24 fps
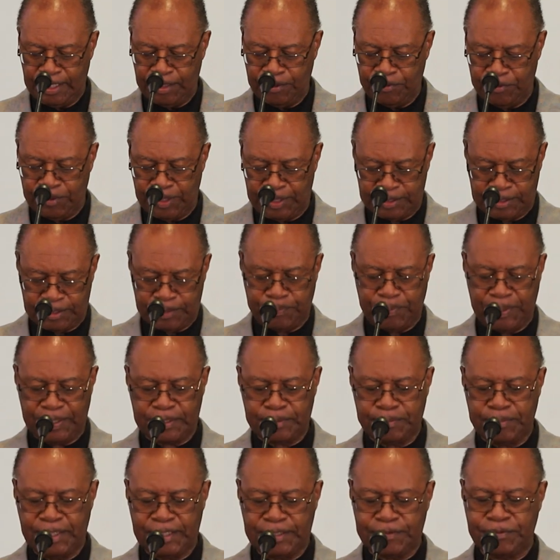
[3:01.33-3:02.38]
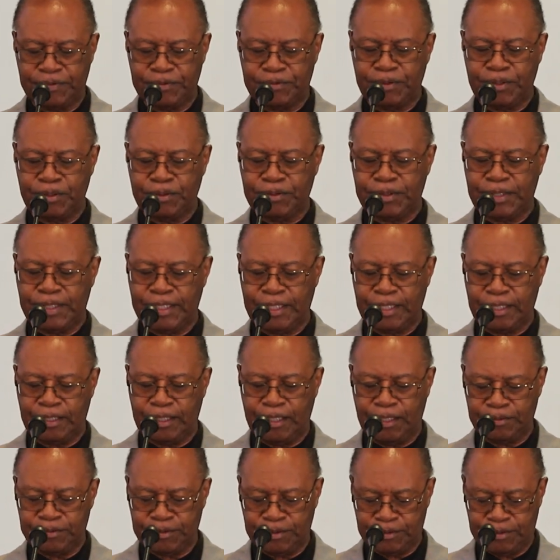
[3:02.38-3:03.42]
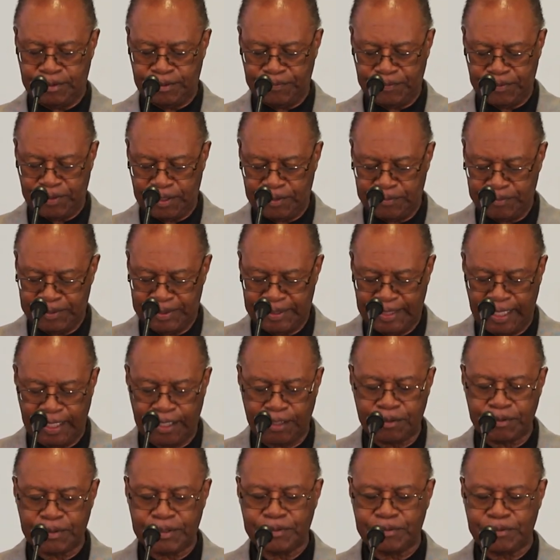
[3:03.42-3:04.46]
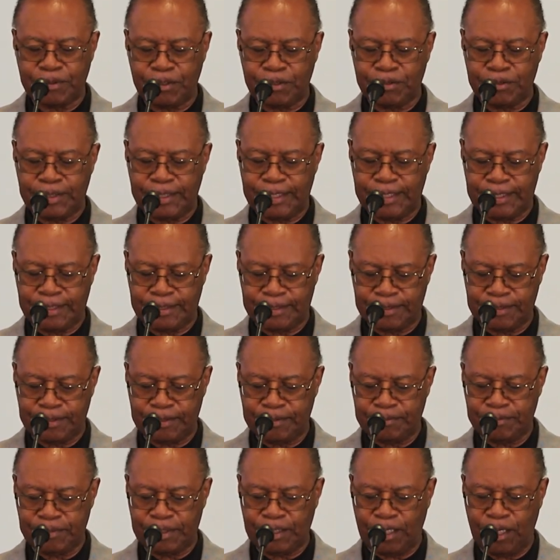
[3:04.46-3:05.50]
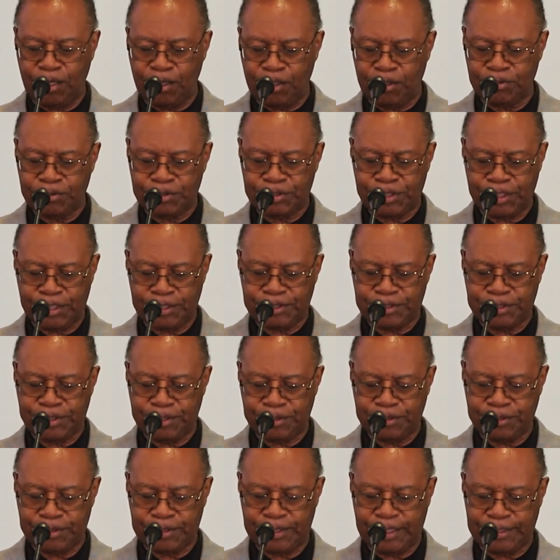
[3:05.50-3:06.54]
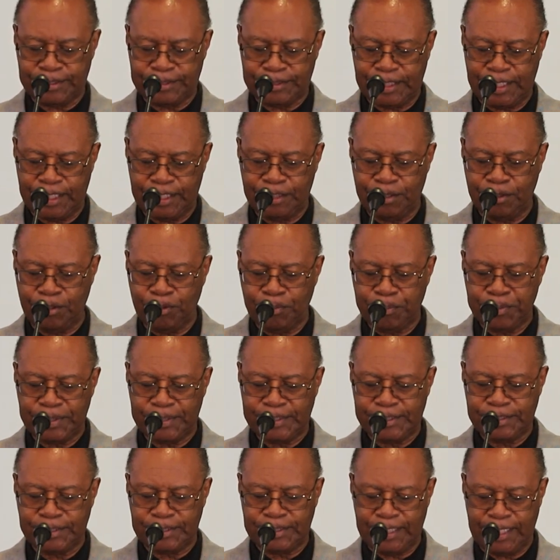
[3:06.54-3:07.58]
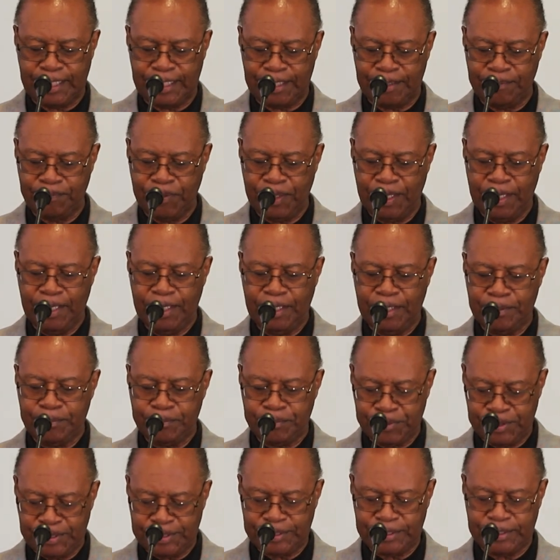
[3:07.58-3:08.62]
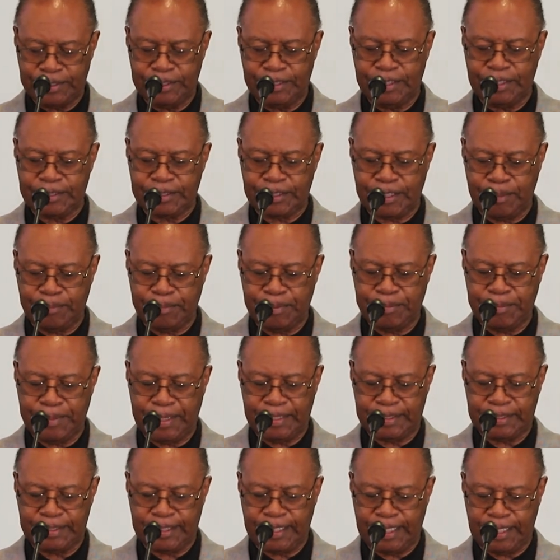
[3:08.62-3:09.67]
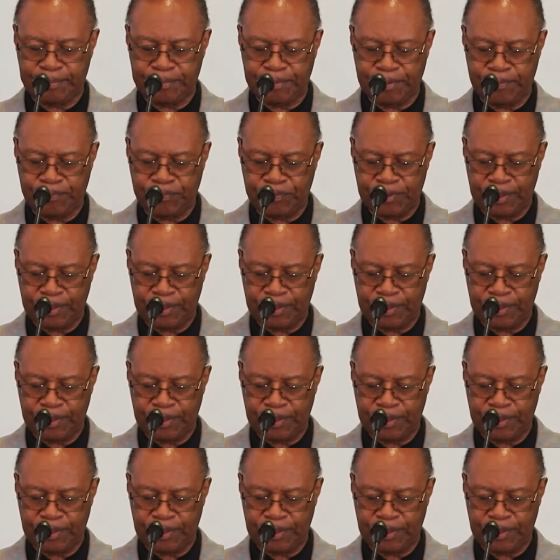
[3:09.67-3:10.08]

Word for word: We ask a special blessing on Rosehill also, dear Father, but not only Rosehill, but all church doors that stand open in your name, preaching an uncompromising gospel.